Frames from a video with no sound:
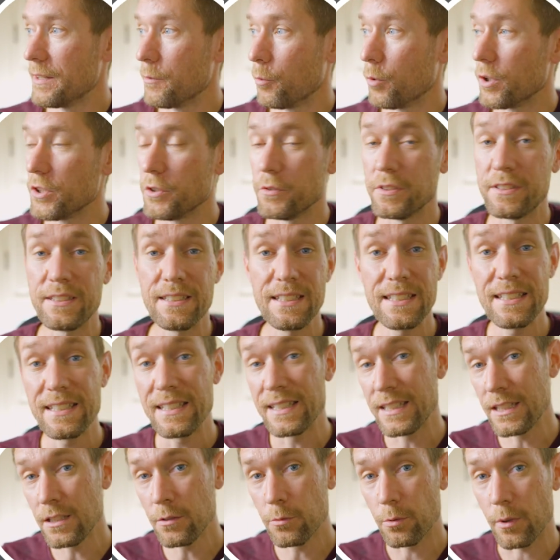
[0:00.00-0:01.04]
When you see
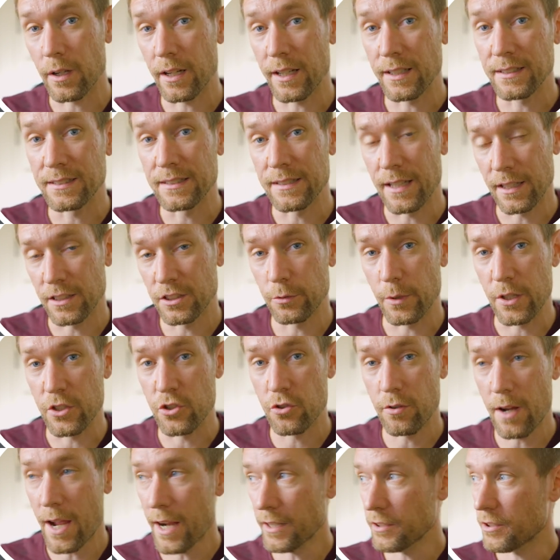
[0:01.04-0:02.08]
eRIGS next to a
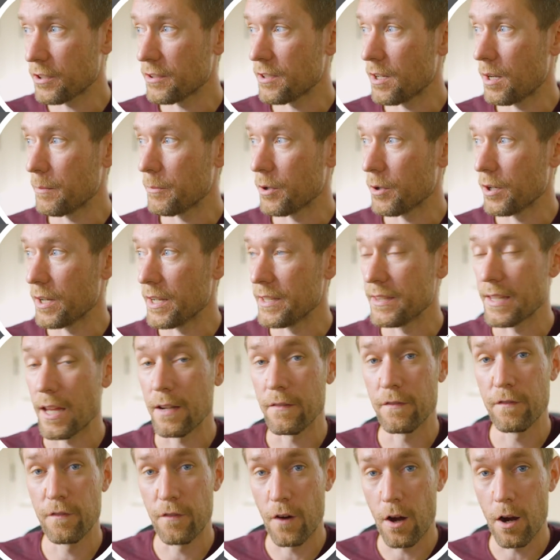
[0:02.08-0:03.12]
tractor number in that
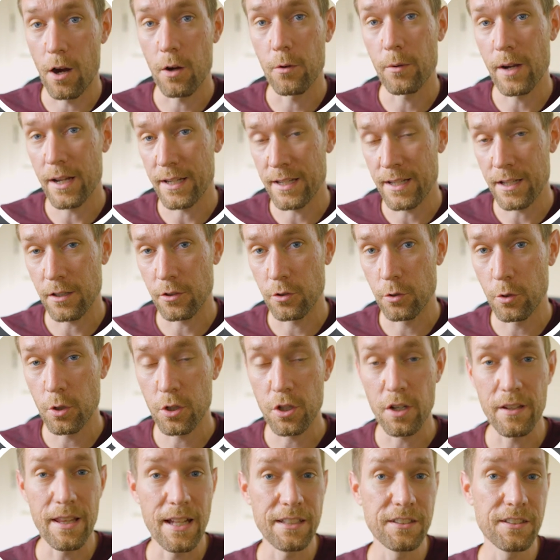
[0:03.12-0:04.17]
far right-hand
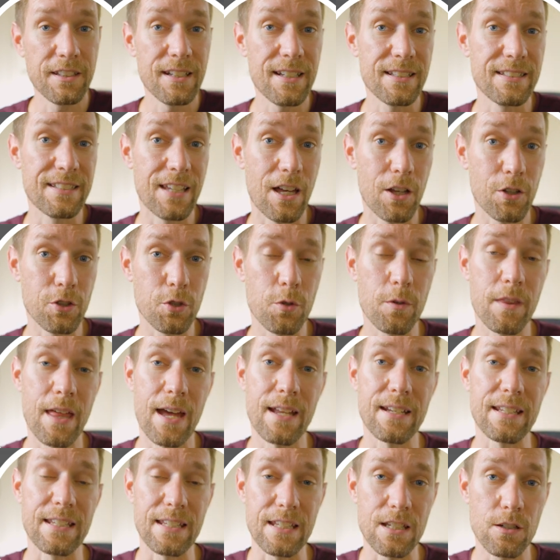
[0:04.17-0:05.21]
corner, that's going to tell you
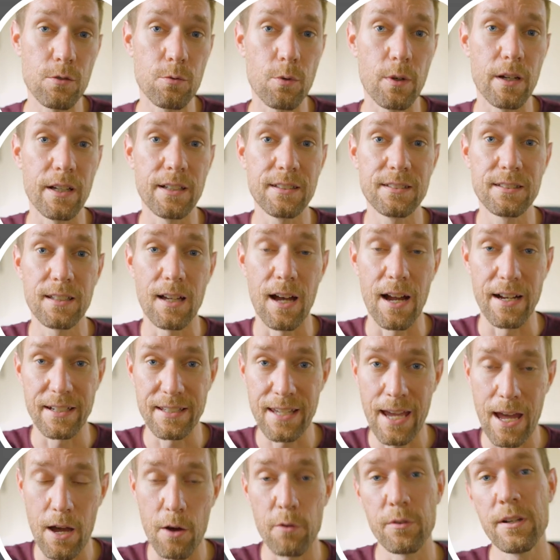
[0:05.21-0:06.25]
that eRIGS
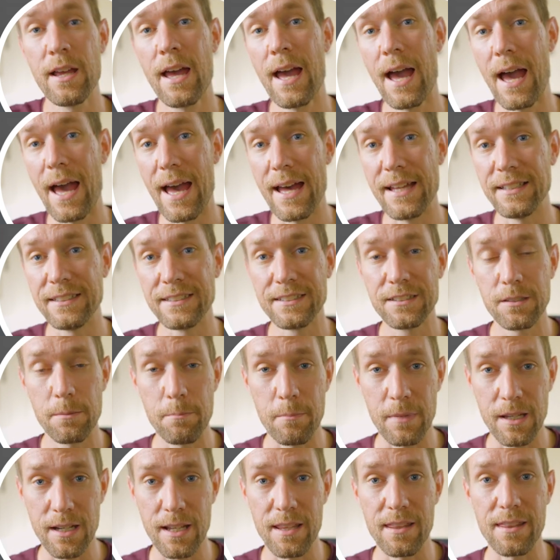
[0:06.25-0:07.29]
account has
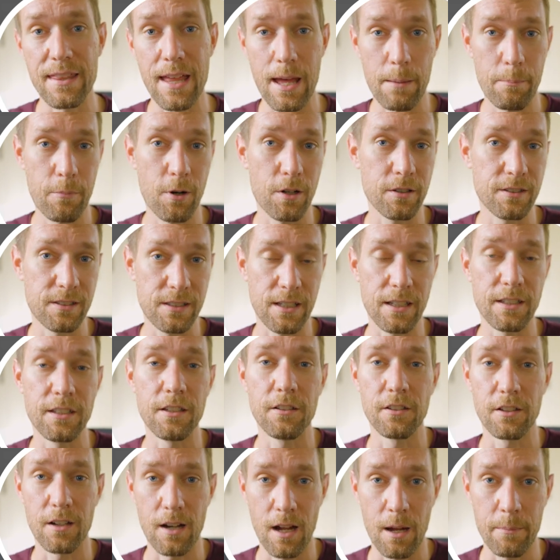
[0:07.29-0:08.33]
submitted that
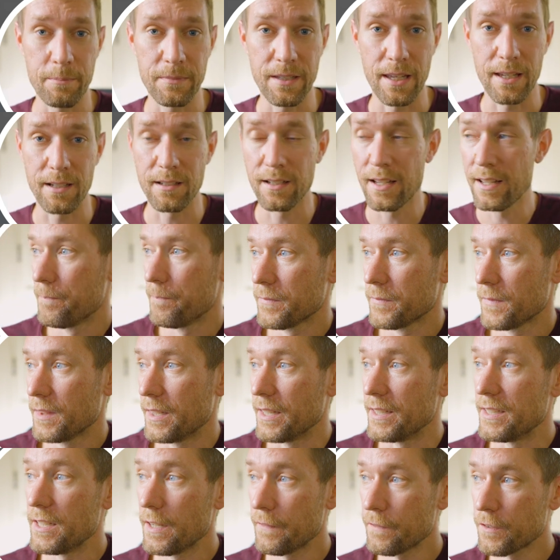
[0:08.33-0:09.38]
particular update.
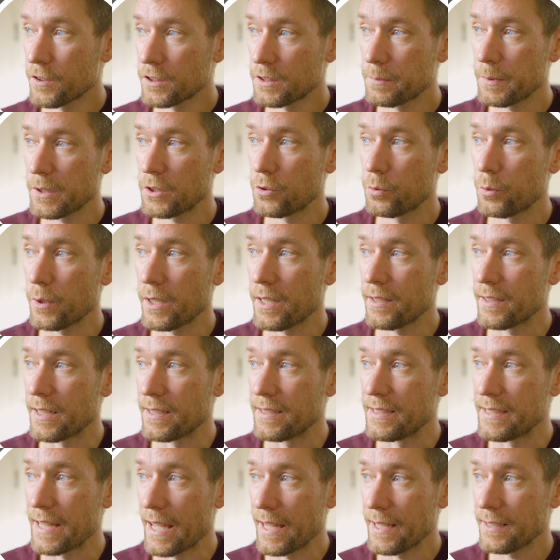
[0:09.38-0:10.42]
The difference between the
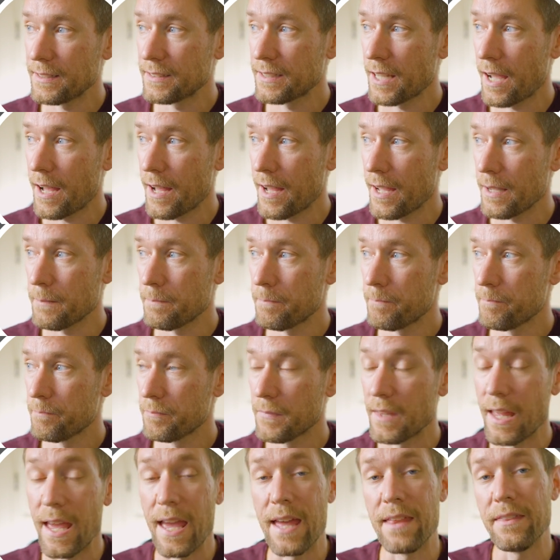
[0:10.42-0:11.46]
date, time,
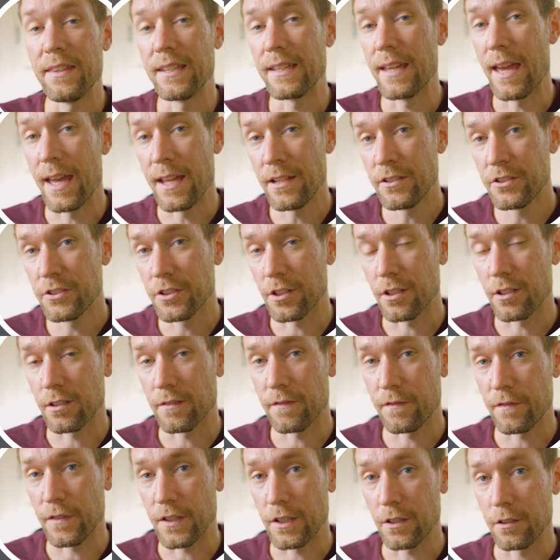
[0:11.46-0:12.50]
and the entered
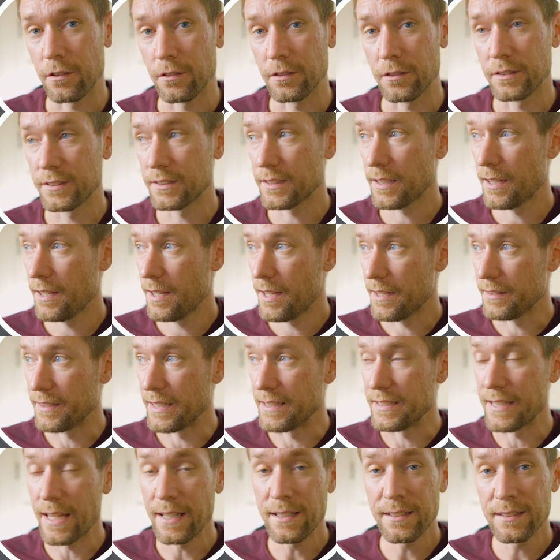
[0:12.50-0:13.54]
fields, the
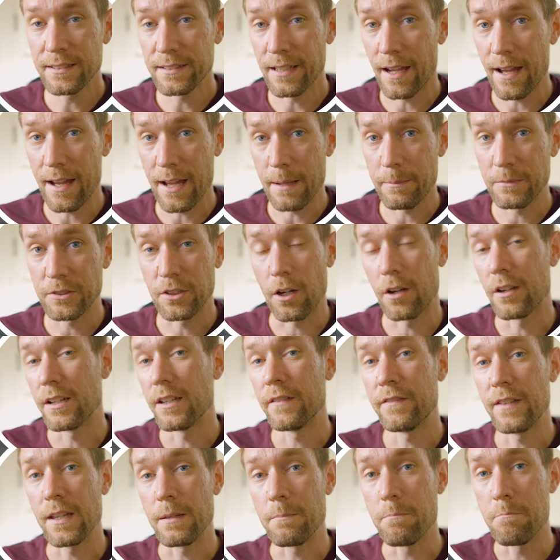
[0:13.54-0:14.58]
date and times are
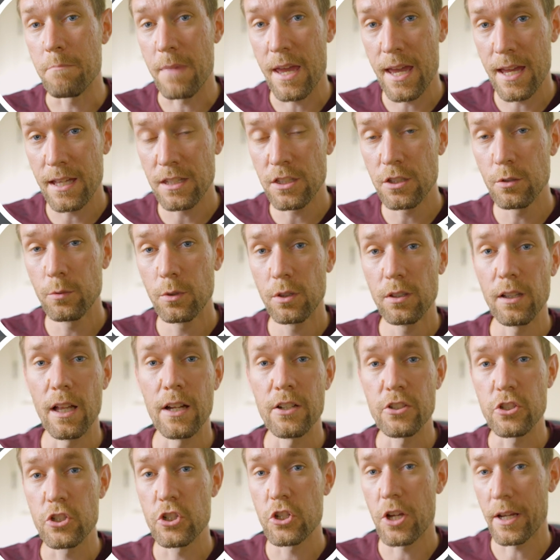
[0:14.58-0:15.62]
if a manual
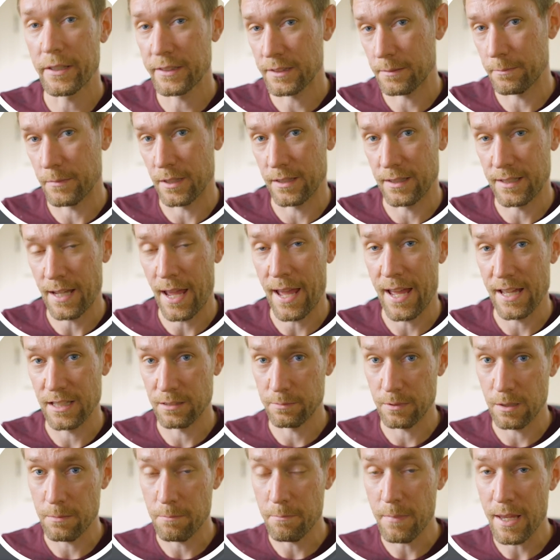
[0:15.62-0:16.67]
adjustment has
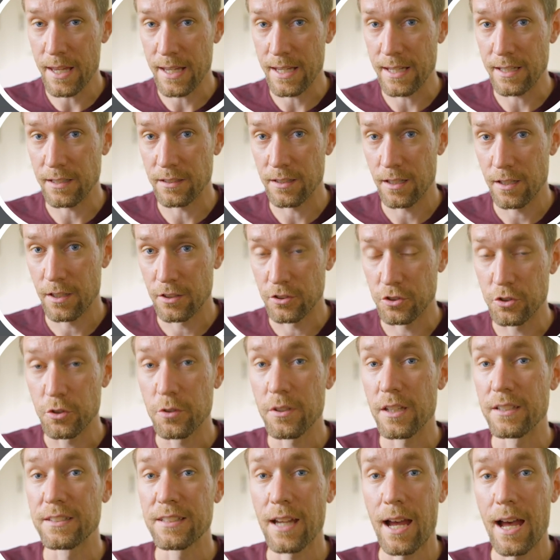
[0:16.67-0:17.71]
been made to
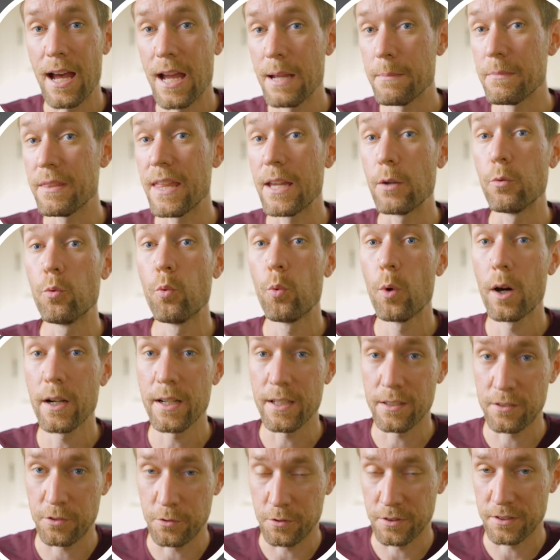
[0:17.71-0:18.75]
the time they
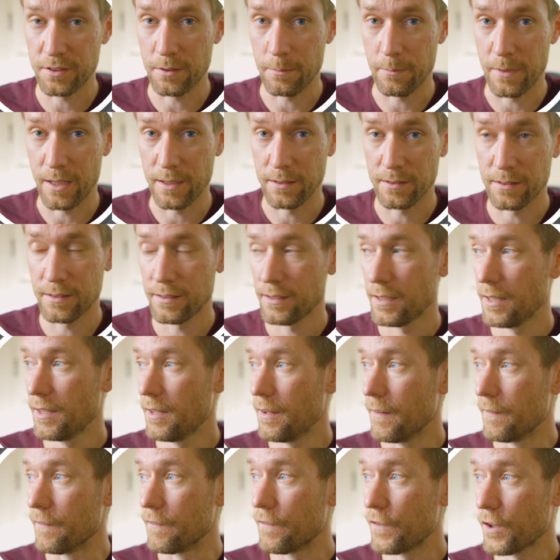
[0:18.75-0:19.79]
wanted to submit,
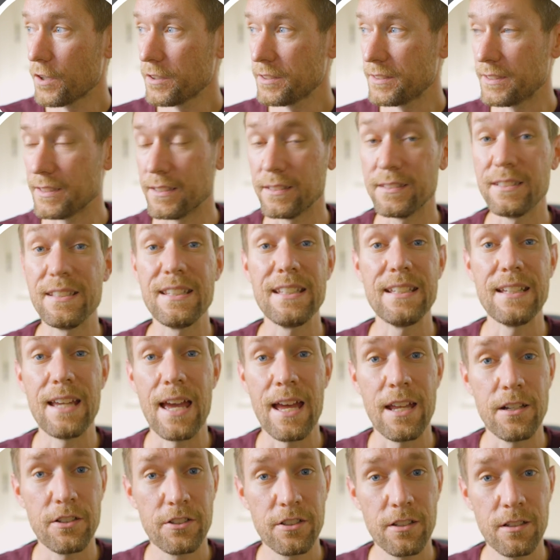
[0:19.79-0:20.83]
versus the
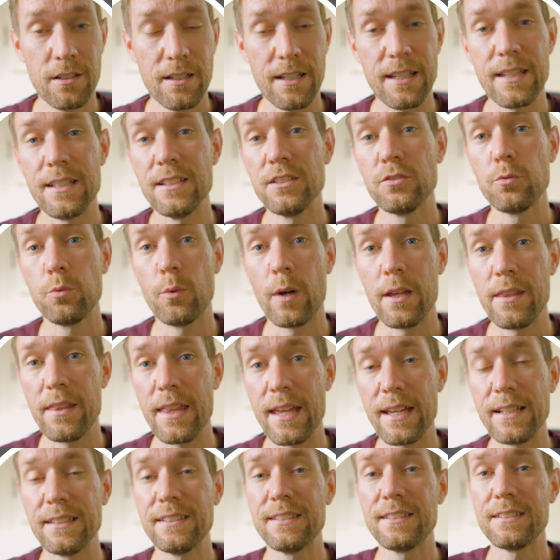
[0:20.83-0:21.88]
entered is when
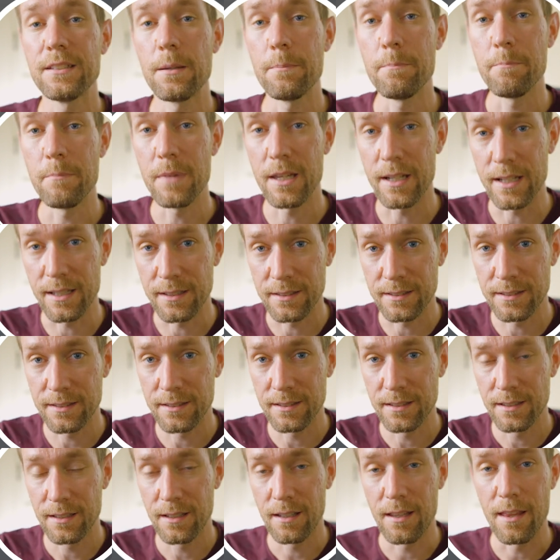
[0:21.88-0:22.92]
they submitted
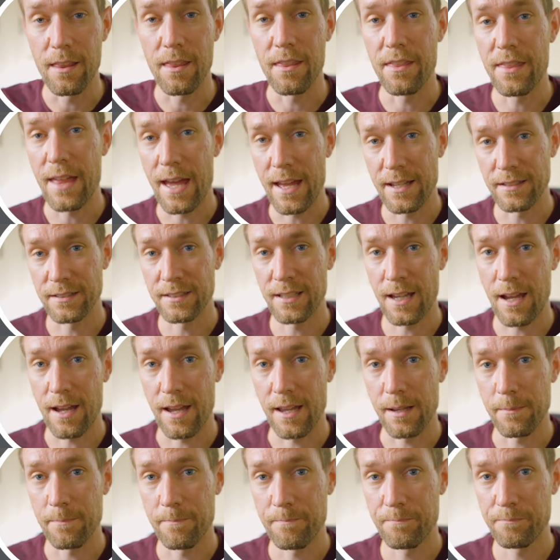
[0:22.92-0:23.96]
that time.